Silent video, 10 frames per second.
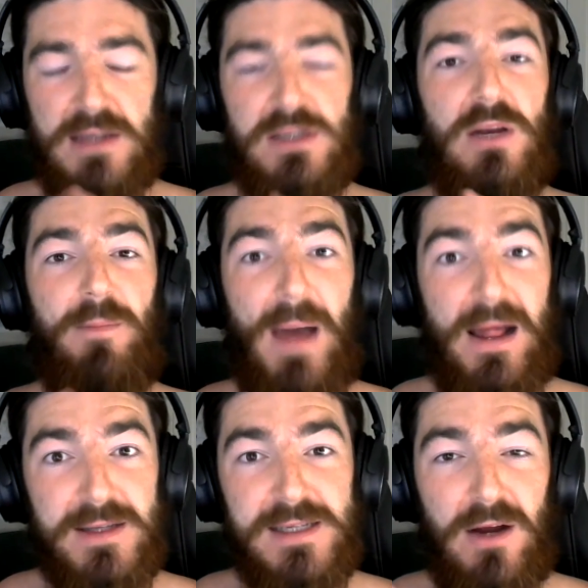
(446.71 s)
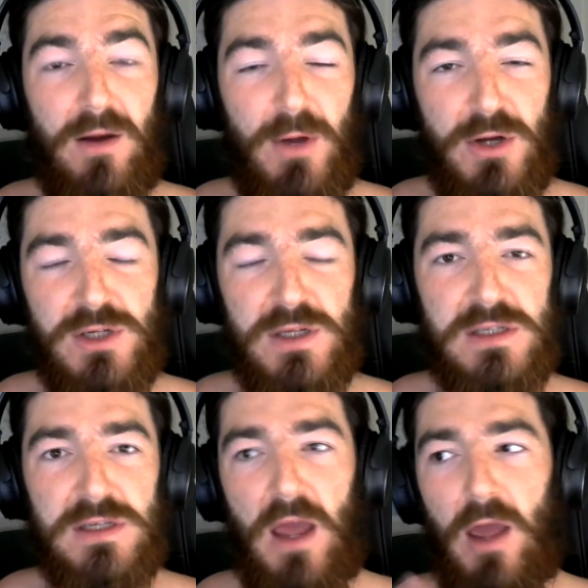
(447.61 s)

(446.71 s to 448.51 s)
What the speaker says: and it's going to balance our emotions.